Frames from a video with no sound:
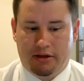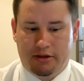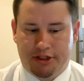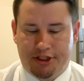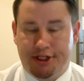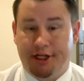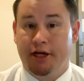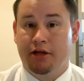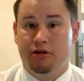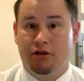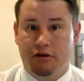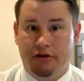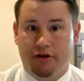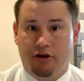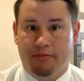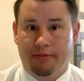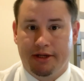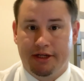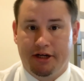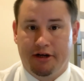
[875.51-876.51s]
chill a
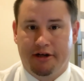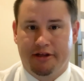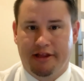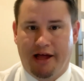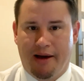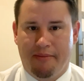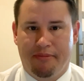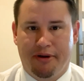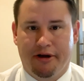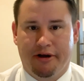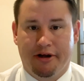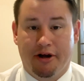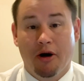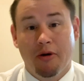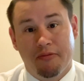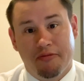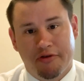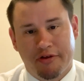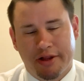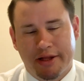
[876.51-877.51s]
little bit during that period,
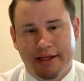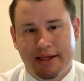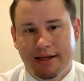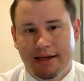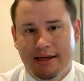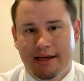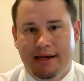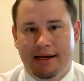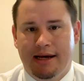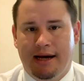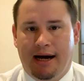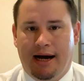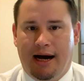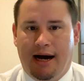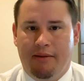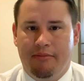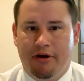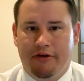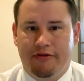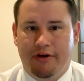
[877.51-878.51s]
hopefully.
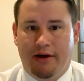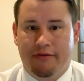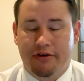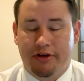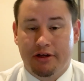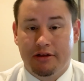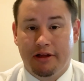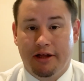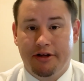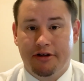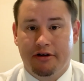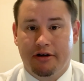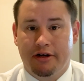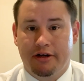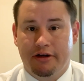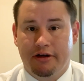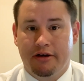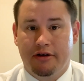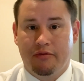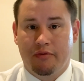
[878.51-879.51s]
If you have a good lender and
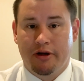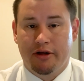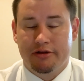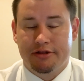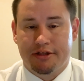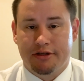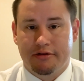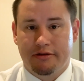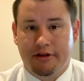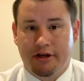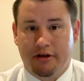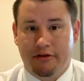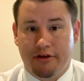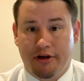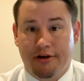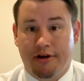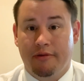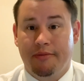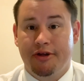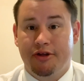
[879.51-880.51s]
a good realtor, they're
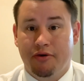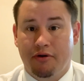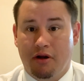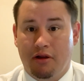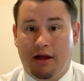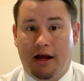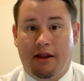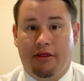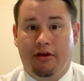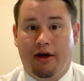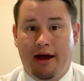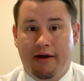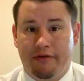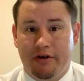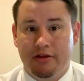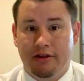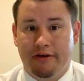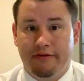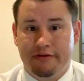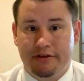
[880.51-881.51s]
going to be doing a lot of the
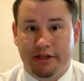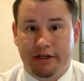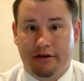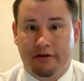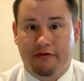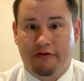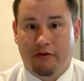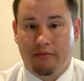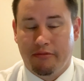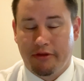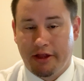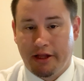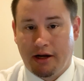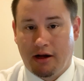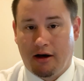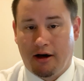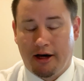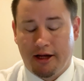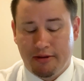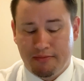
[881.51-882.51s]
heavy lifting from then
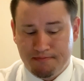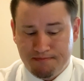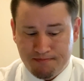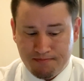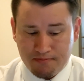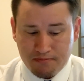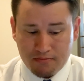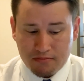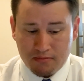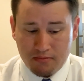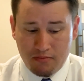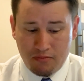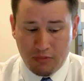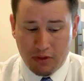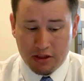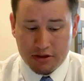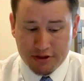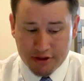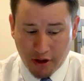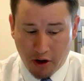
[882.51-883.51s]
on.
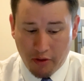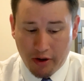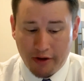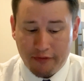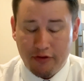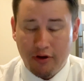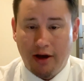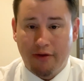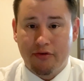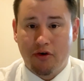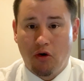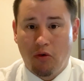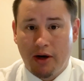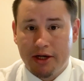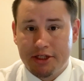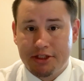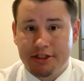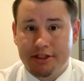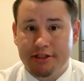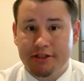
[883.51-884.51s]
So if you have
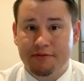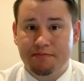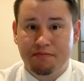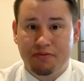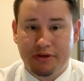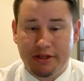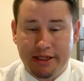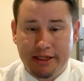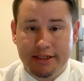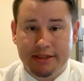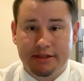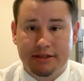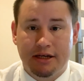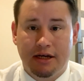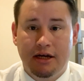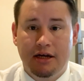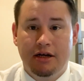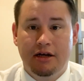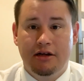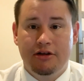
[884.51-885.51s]
questions, please
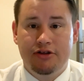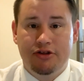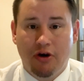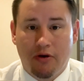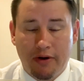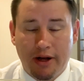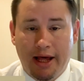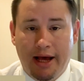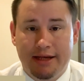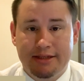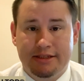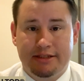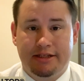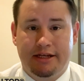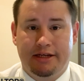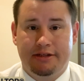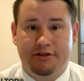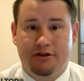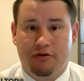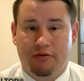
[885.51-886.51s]
don't
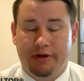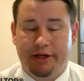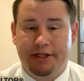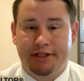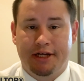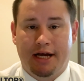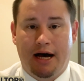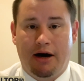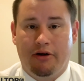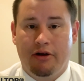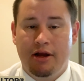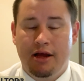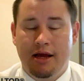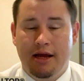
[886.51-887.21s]
hesitate to reach out.